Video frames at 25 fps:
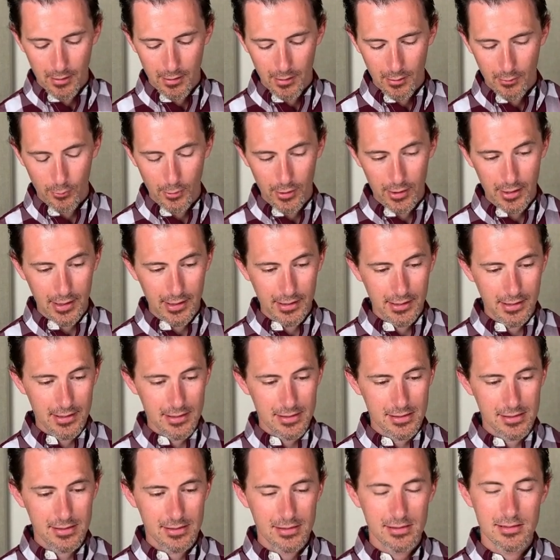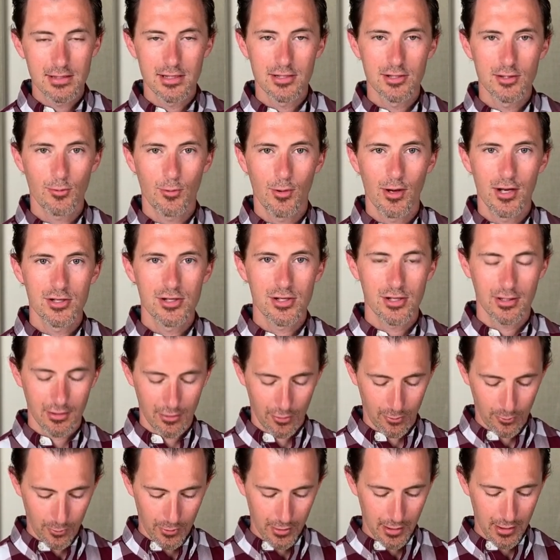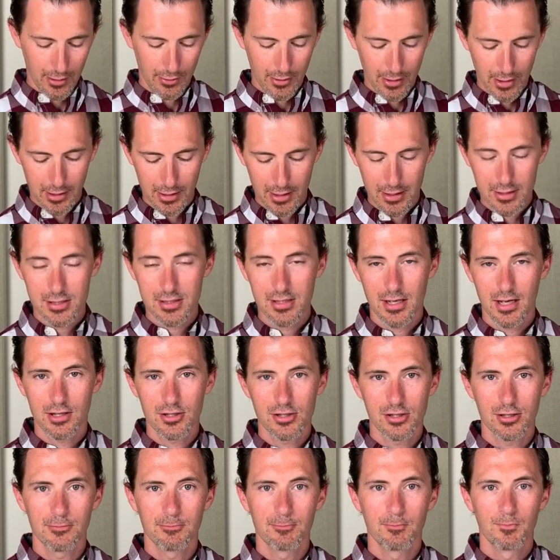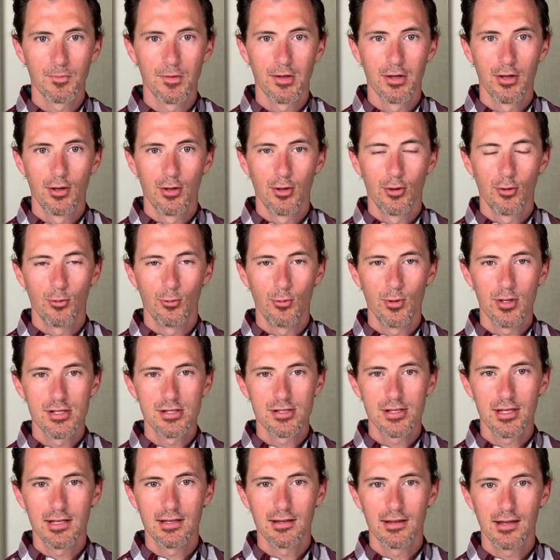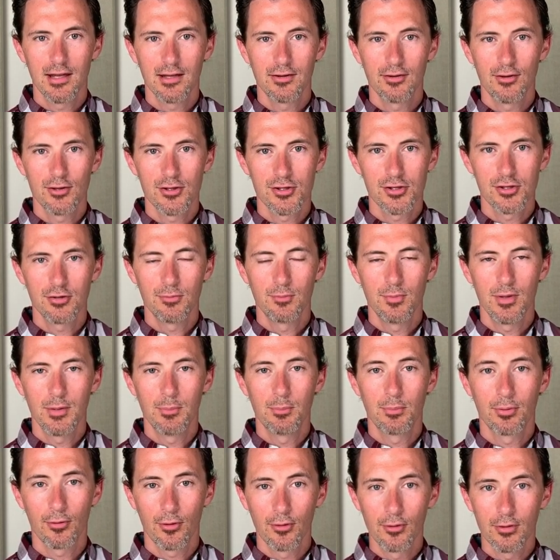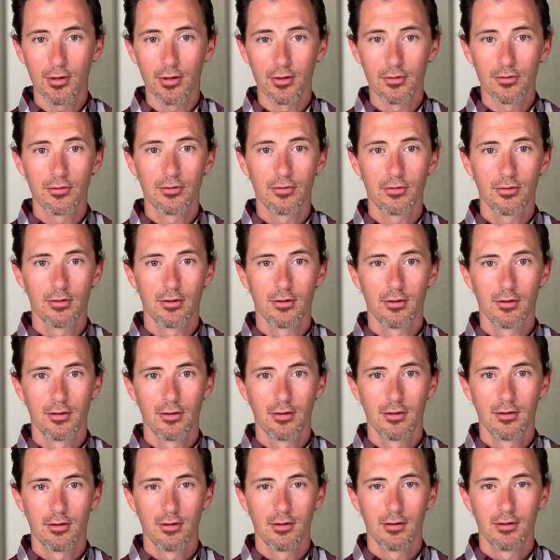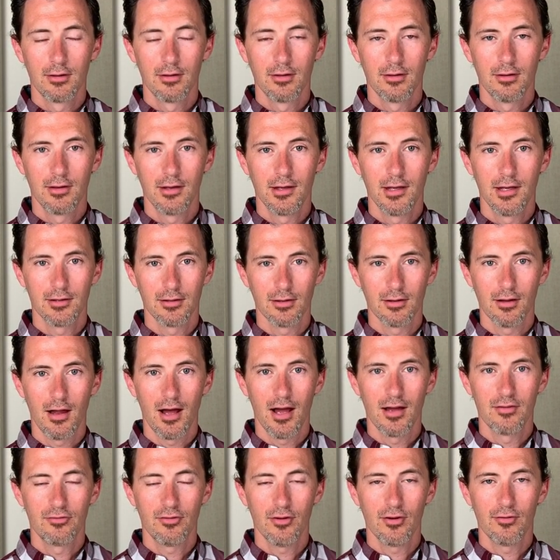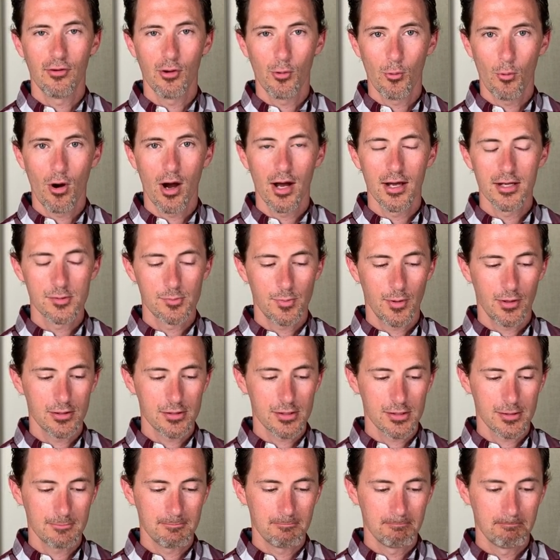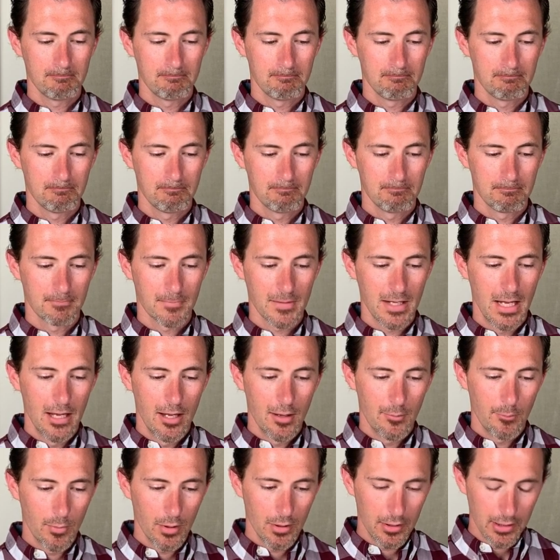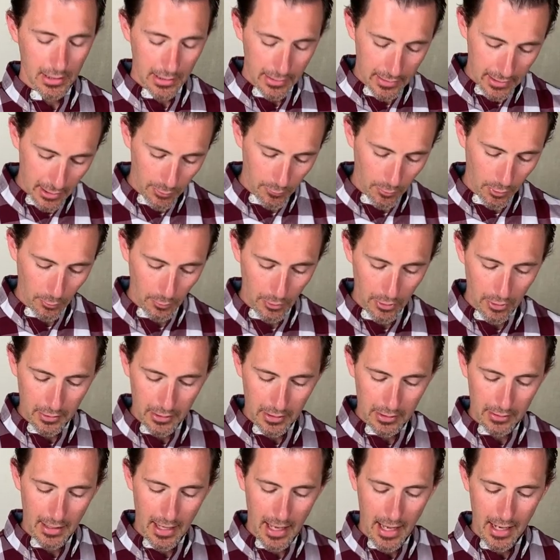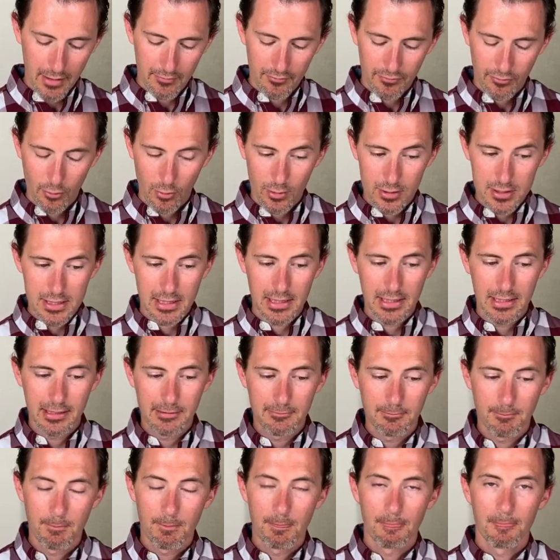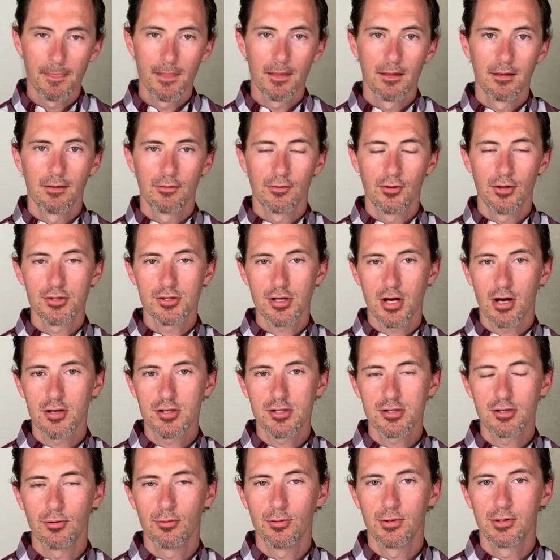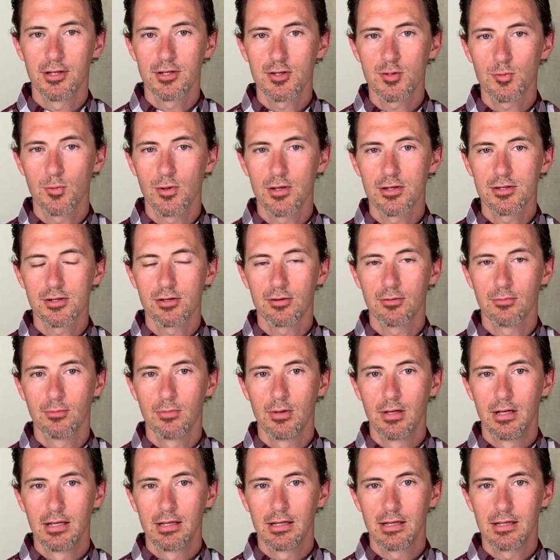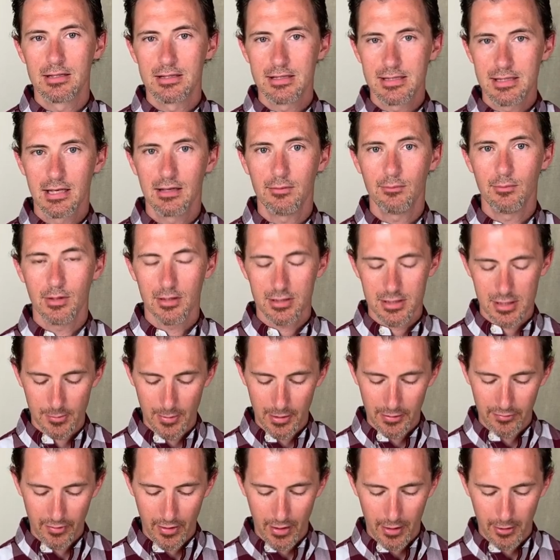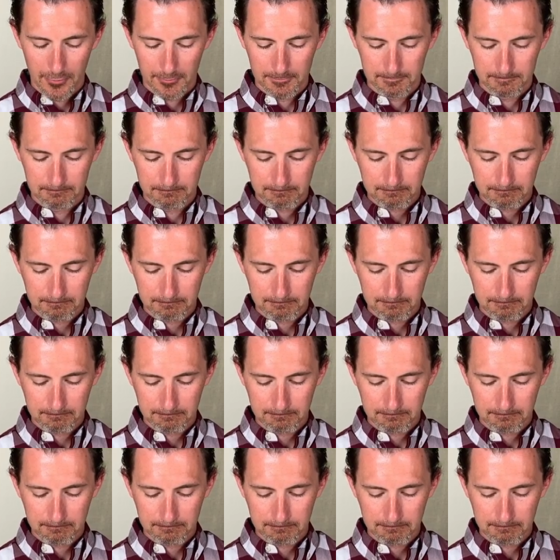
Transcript: within this situation, or within this section, we see that there should be prudence in the life of a wise person. But then when we look at 9 and 14, there's also in this wisdom contentment to be found.